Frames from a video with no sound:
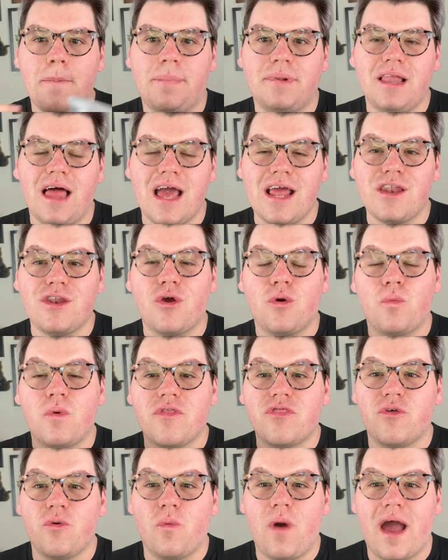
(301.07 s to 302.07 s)
blend
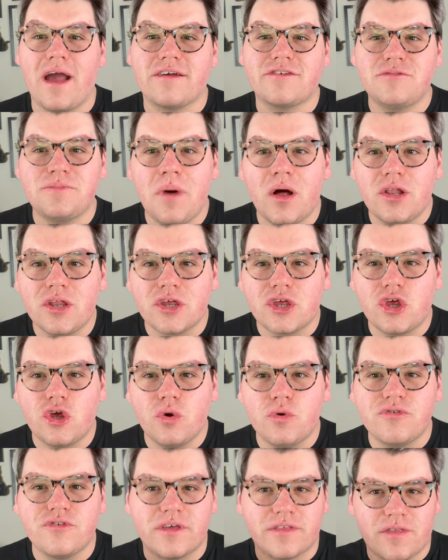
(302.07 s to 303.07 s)
with the wax
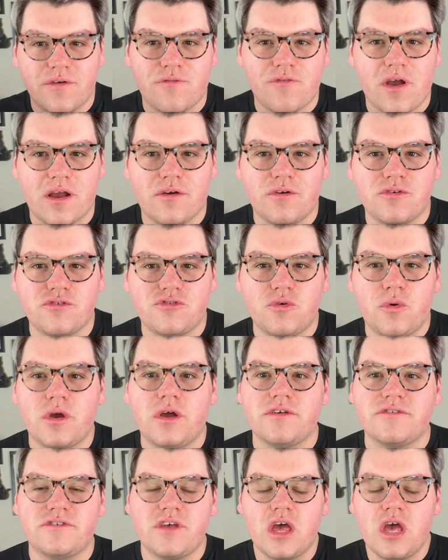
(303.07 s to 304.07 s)
molecules, like the fragrance
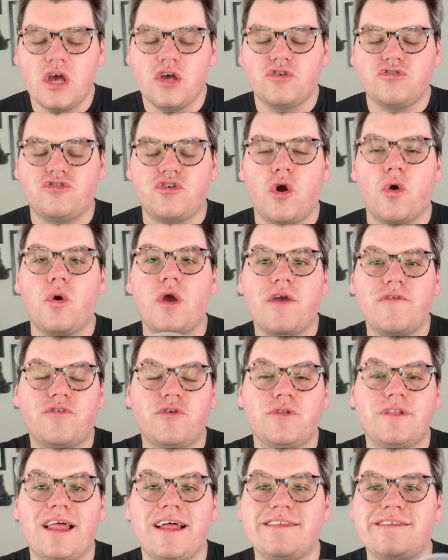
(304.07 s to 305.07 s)
oils. So if you
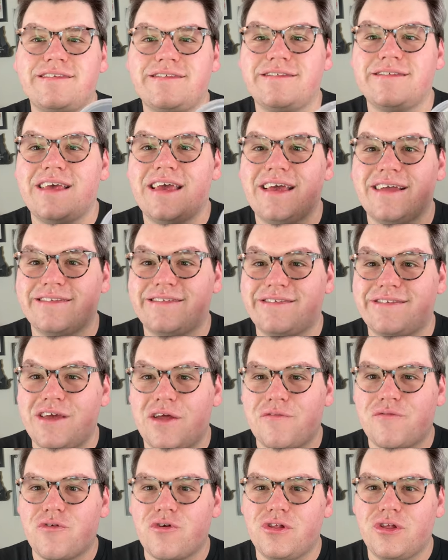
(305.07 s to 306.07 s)
let it
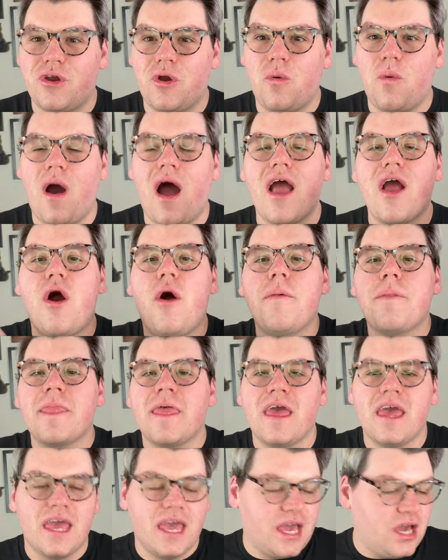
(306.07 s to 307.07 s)
sit for a little while,
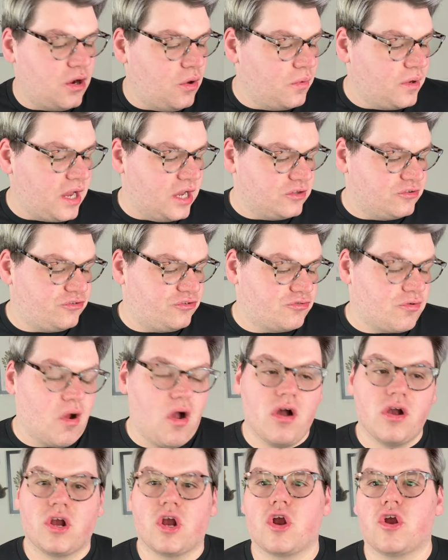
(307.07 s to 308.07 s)
it'll get
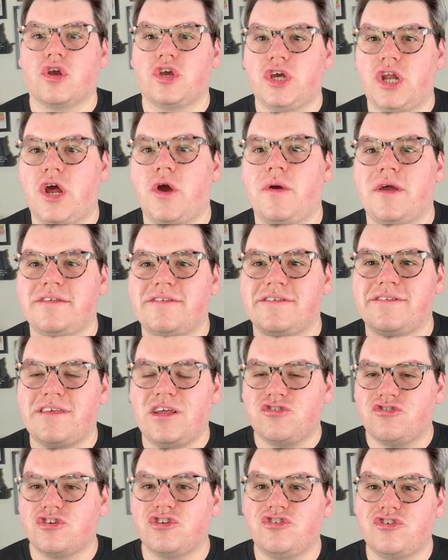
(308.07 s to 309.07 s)
stronger. You know, it's
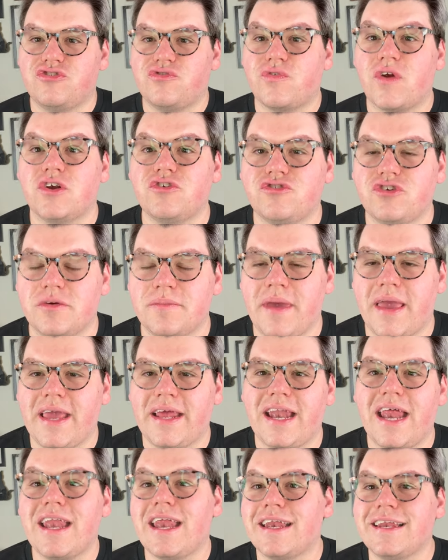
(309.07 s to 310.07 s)
essentially just freshly
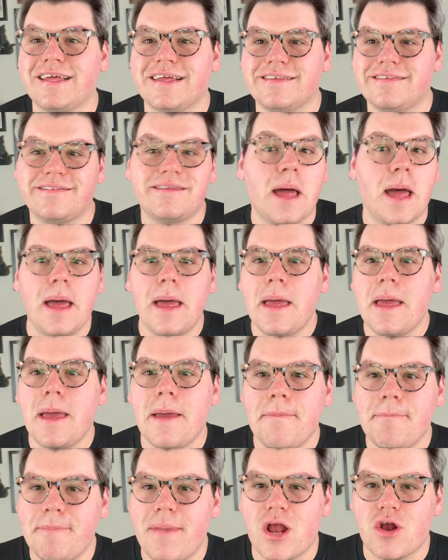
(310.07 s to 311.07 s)
made and it needs to
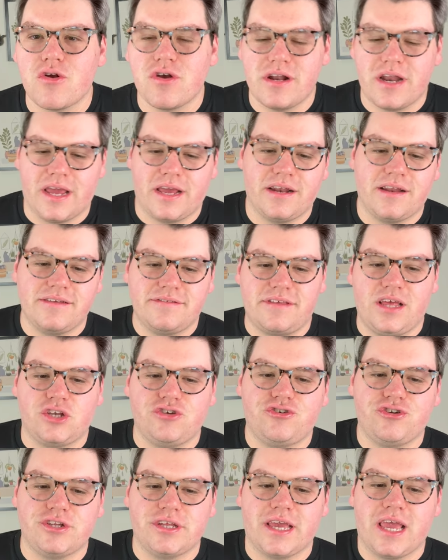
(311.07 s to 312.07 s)
marinate
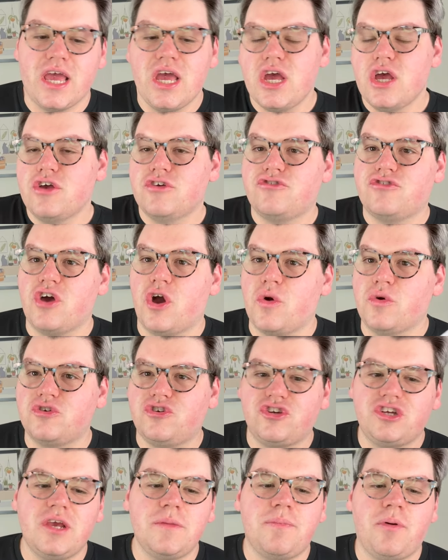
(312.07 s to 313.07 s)
essentially. So
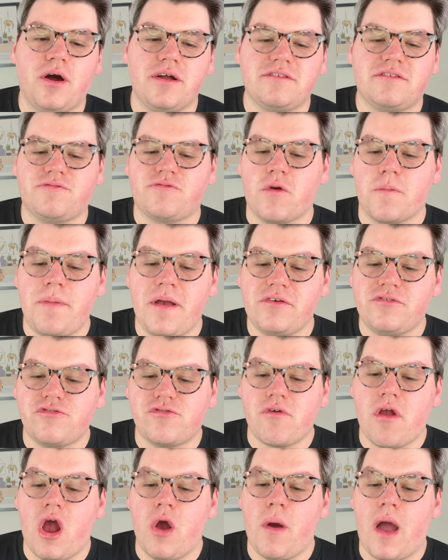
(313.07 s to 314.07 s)
she puts, for best
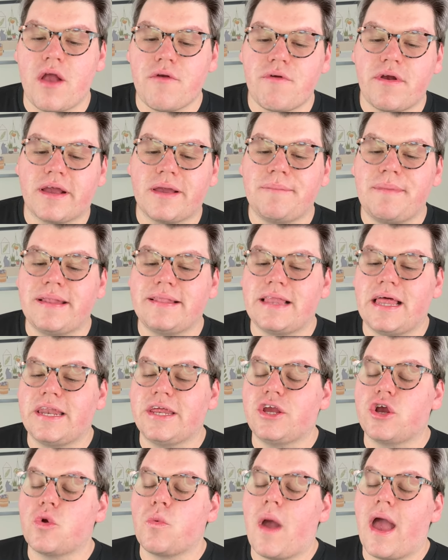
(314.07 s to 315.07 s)
throw, I recommend
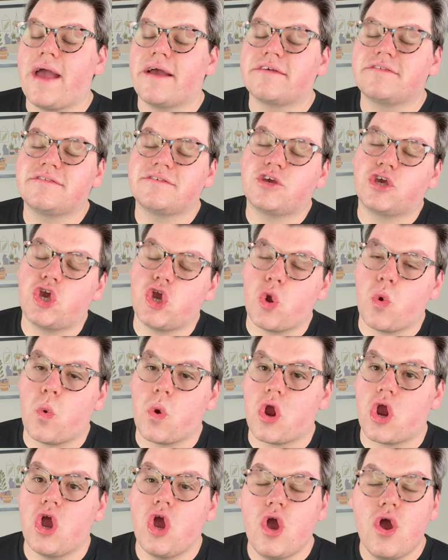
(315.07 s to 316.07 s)
letting your wax
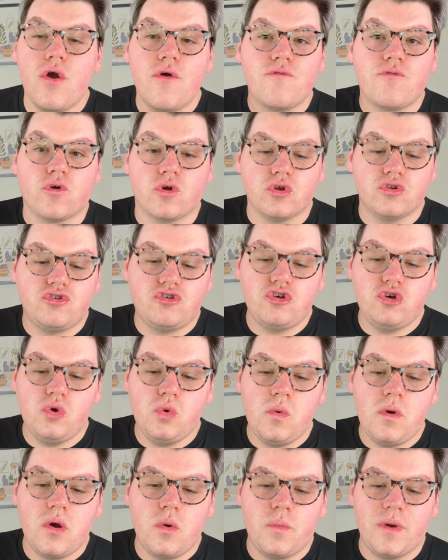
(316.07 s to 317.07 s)
cure for
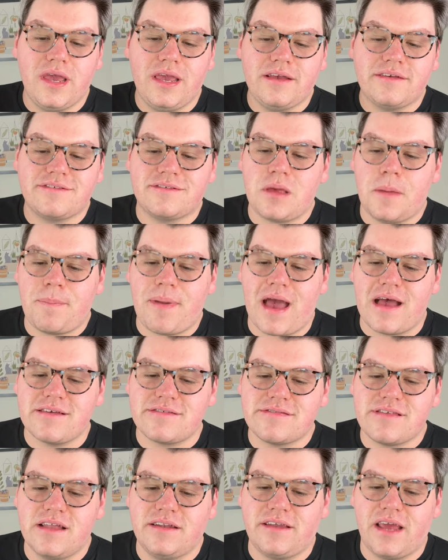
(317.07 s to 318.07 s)
two weeks
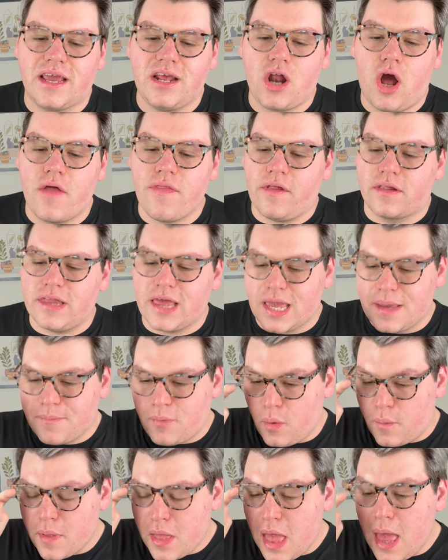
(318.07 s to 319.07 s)
past the date on the
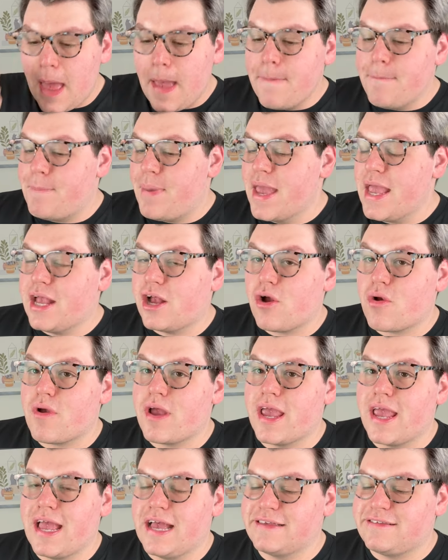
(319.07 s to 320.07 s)
label.
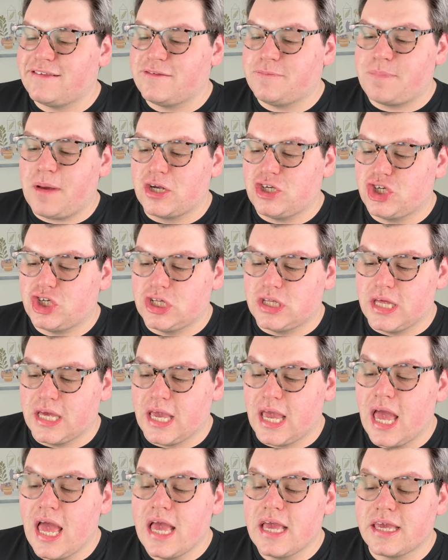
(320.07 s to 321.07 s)
Bakery
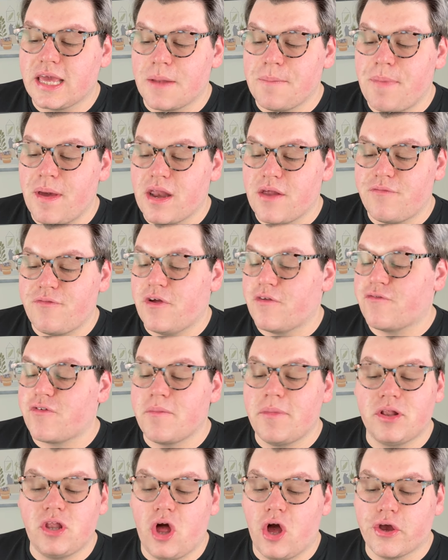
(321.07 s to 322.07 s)
especially can benefit
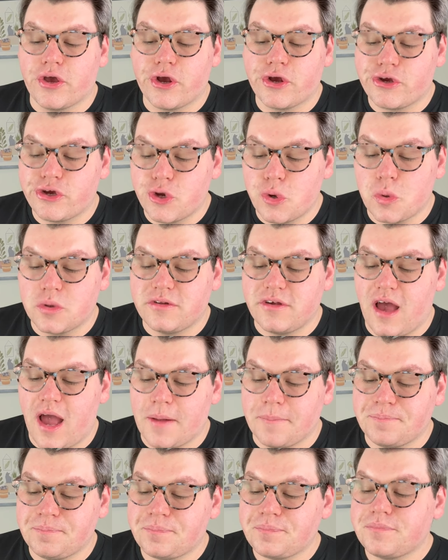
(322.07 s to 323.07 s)
from a longer cure
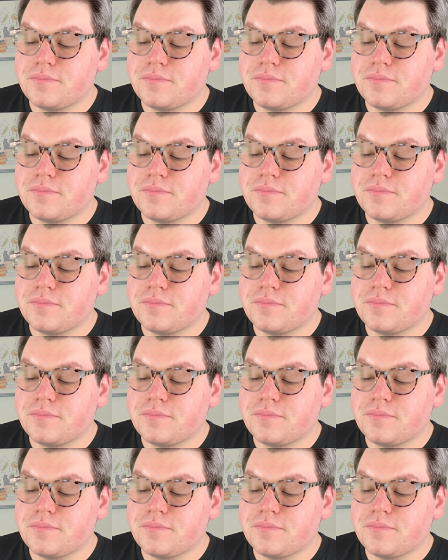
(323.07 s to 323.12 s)
time.